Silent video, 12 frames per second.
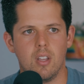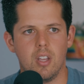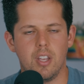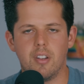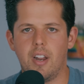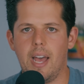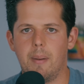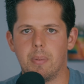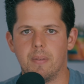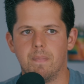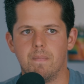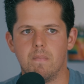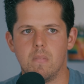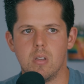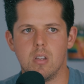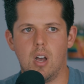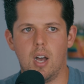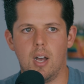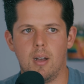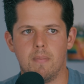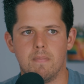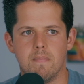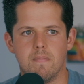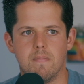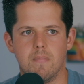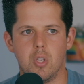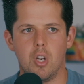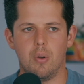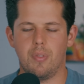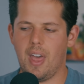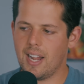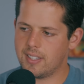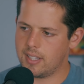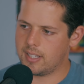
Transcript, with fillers: it could happen. Um, you know, that's